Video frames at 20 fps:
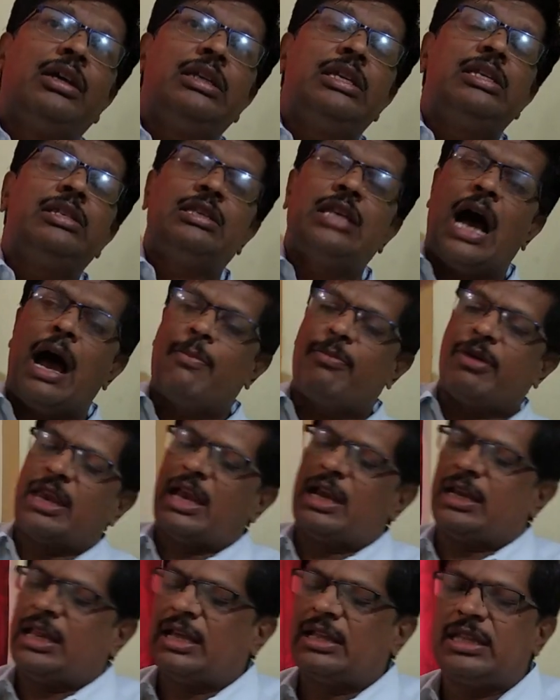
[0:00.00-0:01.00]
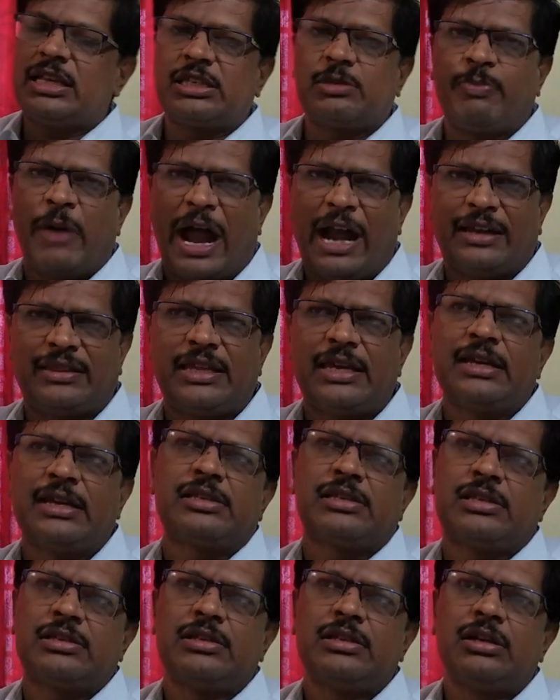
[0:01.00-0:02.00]
is dominating these bad
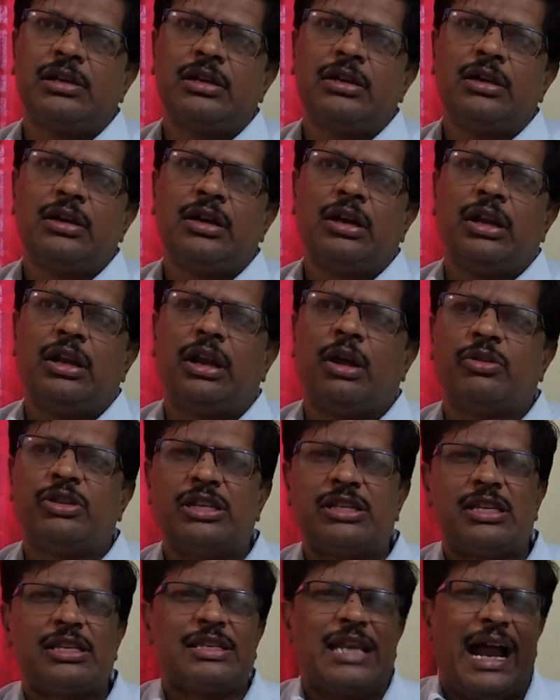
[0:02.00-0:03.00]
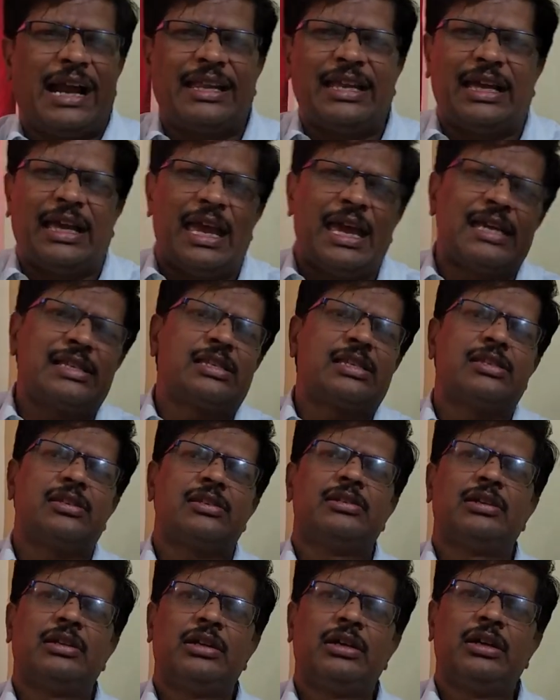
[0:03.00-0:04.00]
things. Now this is not the
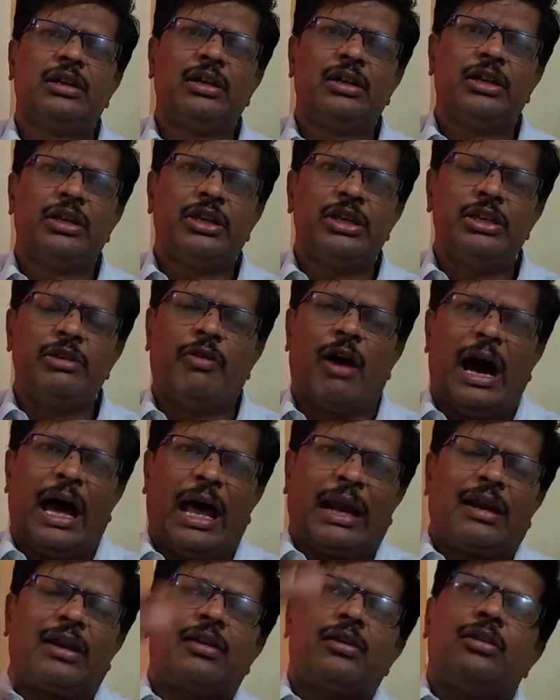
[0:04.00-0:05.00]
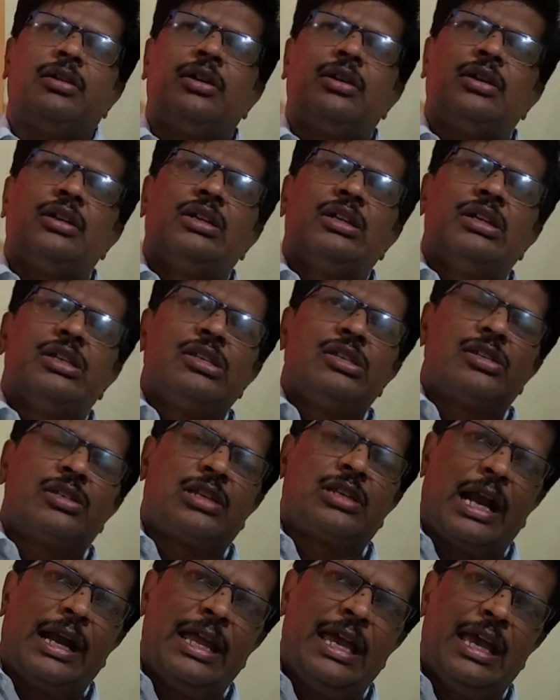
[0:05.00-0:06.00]
case. You are
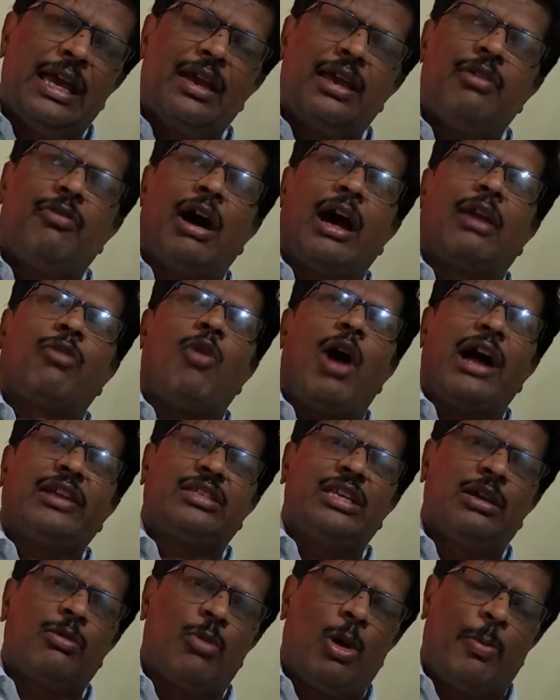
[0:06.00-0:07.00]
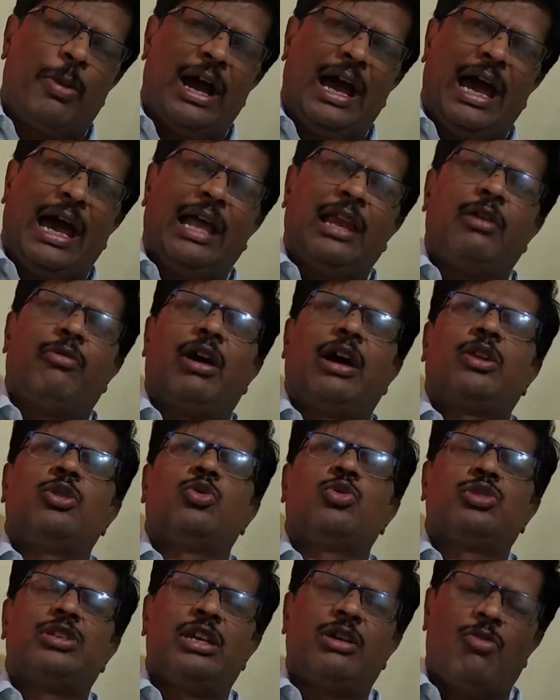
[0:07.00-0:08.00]
studying, you are watching mobile, you are
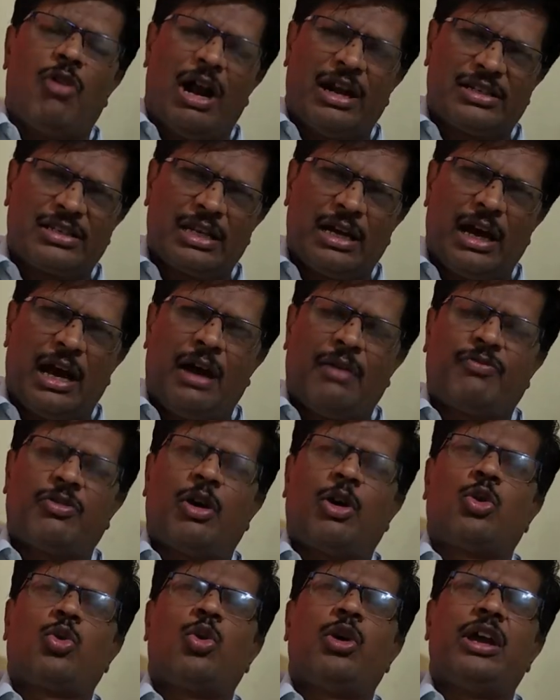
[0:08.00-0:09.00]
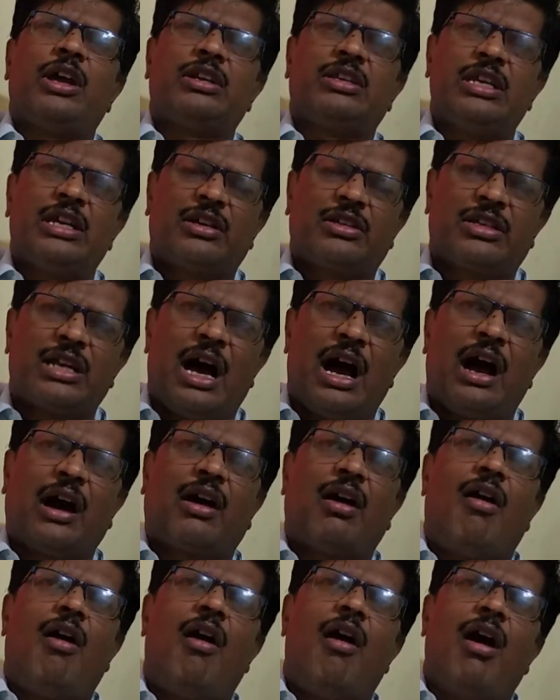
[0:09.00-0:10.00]
using WhatsApp, you are doing
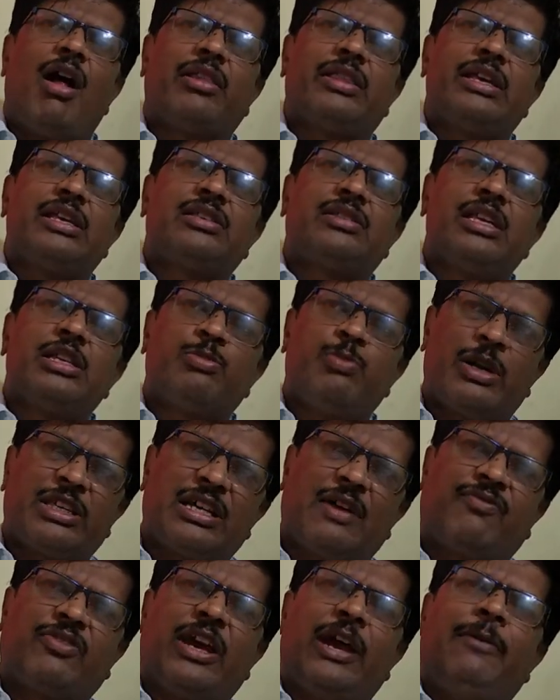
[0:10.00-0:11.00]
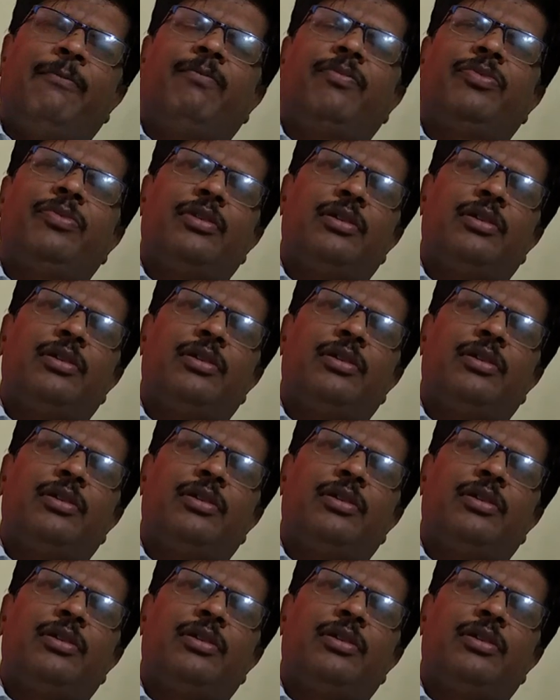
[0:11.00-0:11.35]
TikTok, all this much of time.